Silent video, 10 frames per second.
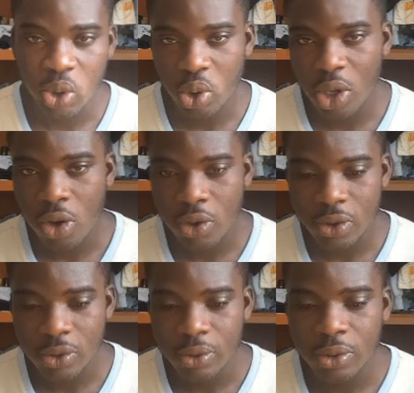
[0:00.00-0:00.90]
the total
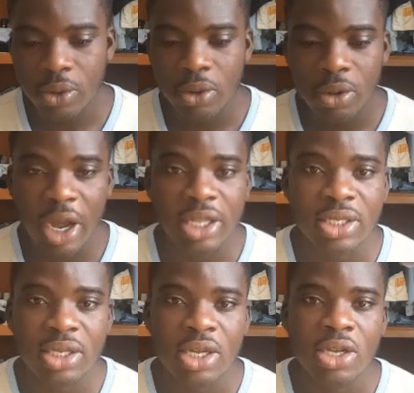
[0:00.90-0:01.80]
cost. Right?
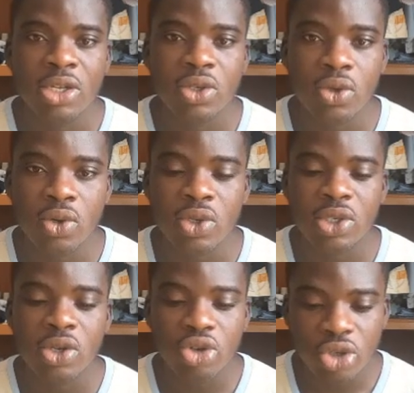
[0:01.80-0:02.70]
So
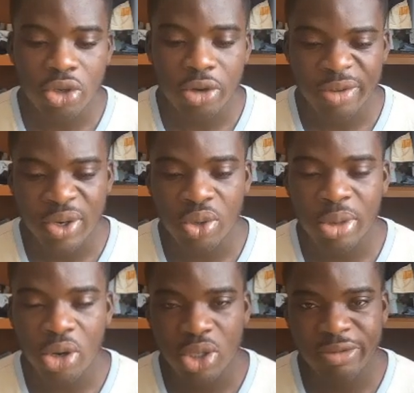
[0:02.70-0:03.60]
sales revenue
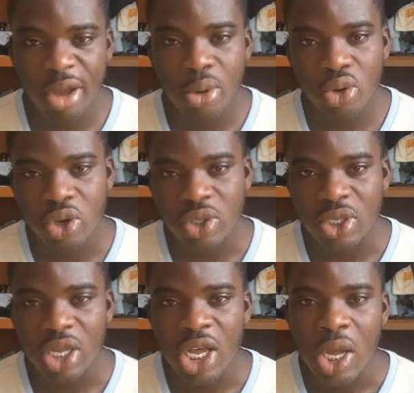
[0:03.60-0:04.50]
minus variable
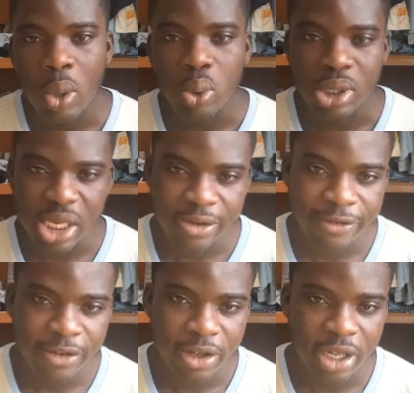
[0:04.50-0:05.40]
cost would leave